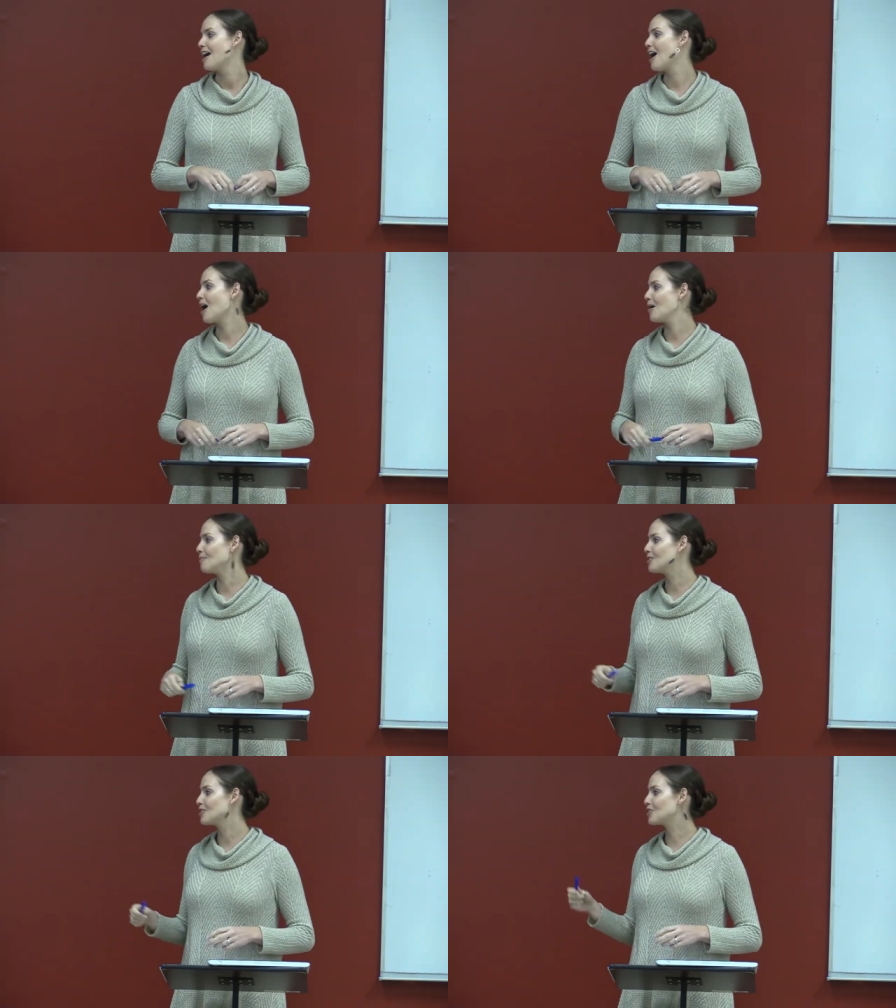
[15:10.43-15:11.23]

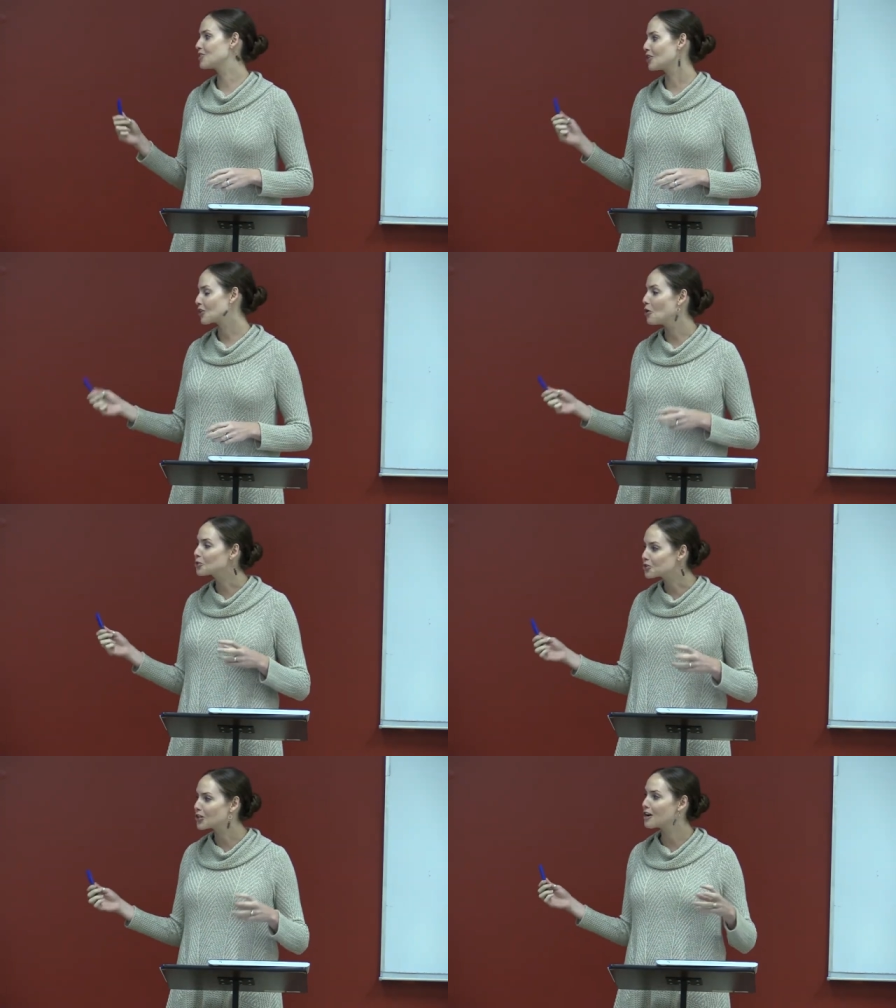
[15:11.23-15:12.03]
Um, The
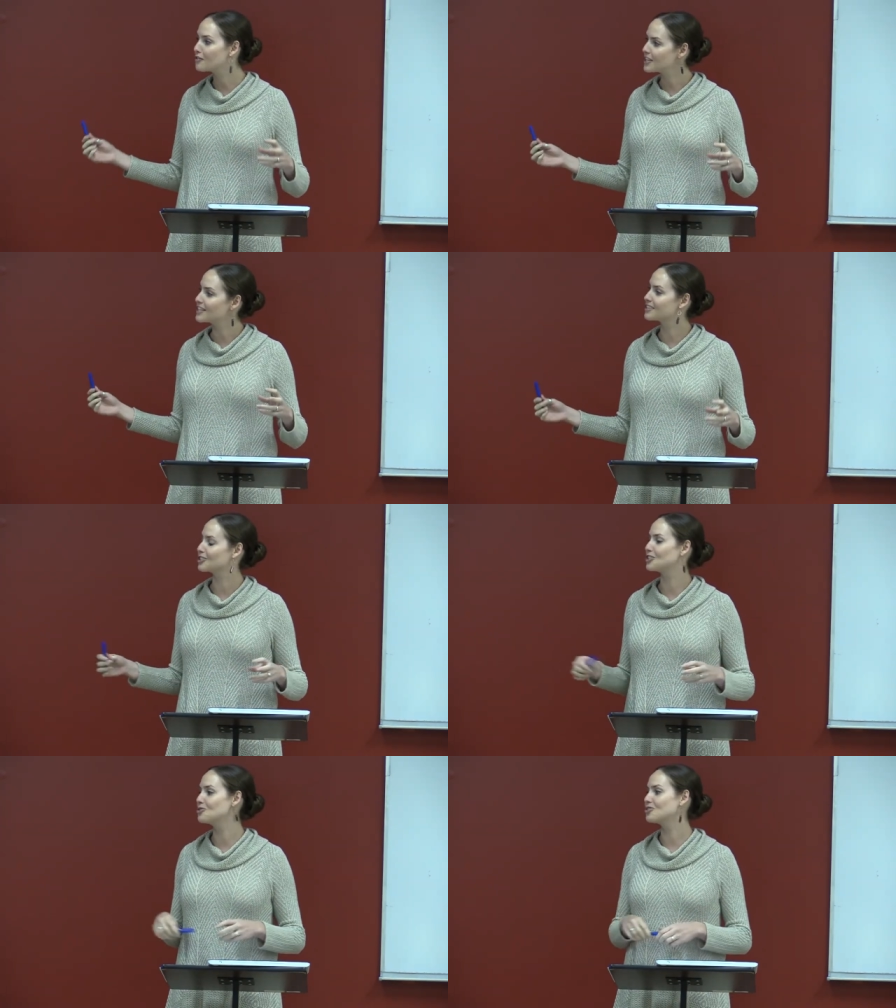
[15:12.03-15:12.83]
culture of the
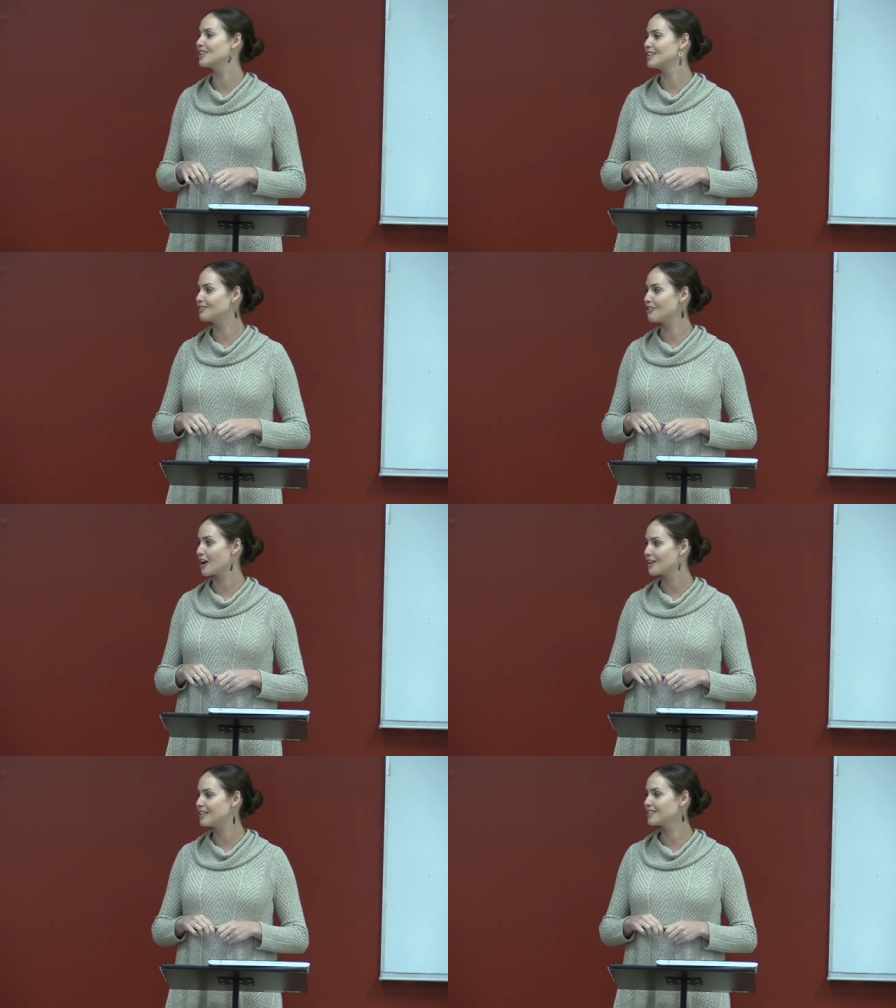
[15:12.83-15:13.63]
institution
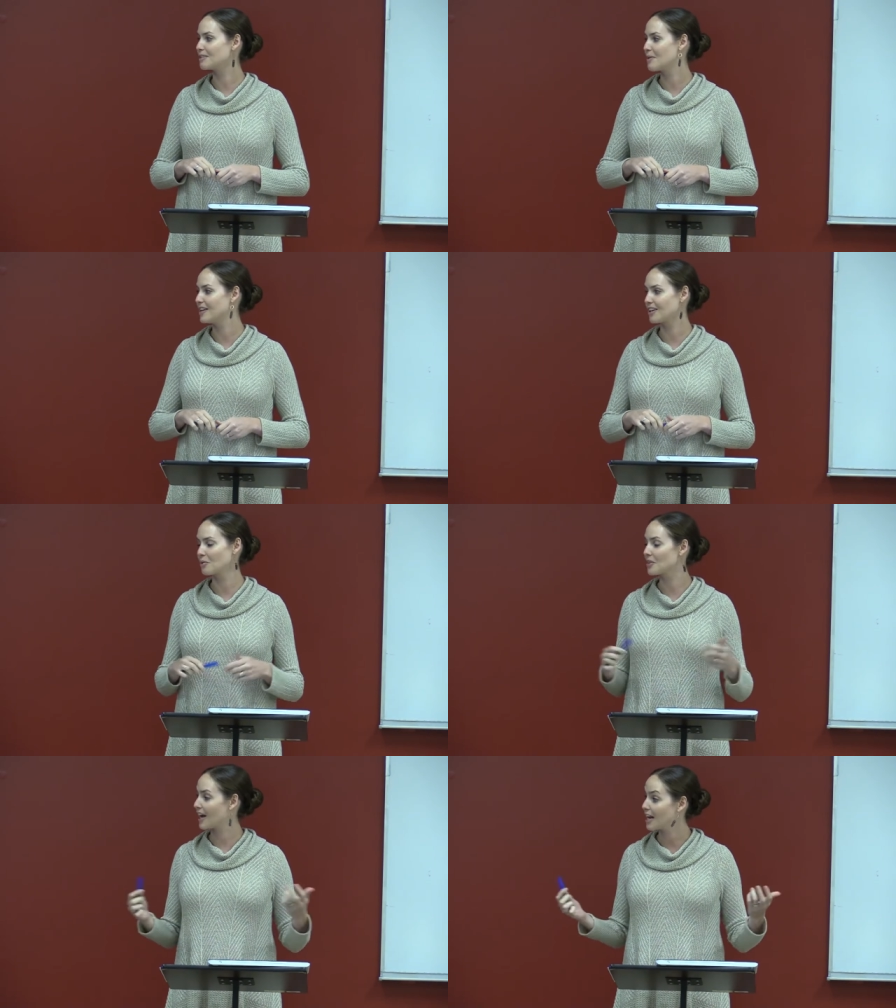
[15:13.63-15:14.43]
varies depending
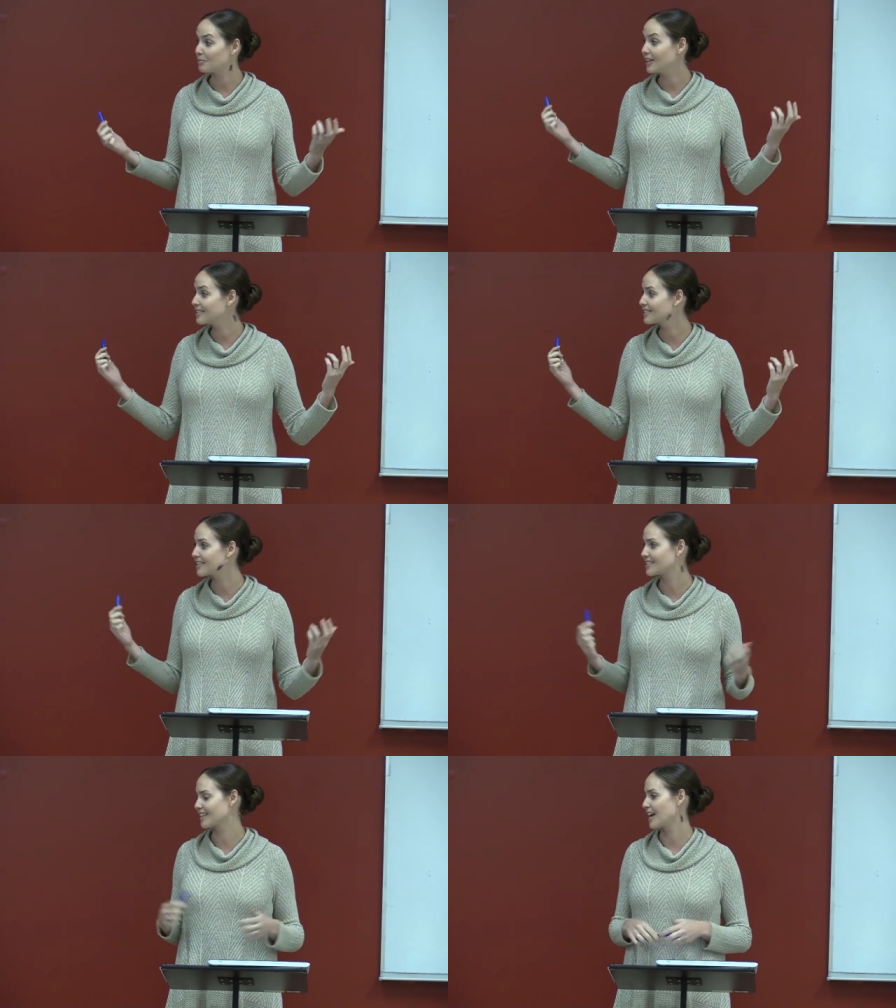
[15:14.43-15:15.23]
on what the kind of place it
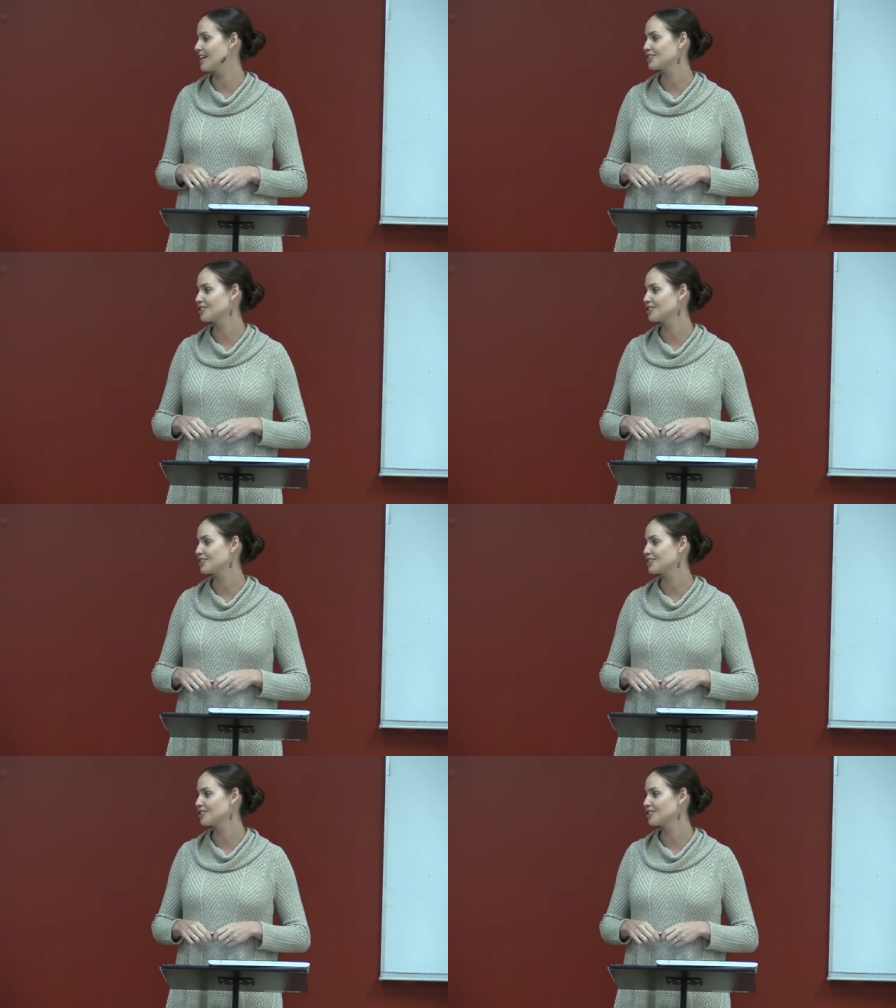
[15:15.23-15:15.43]
is and the kind of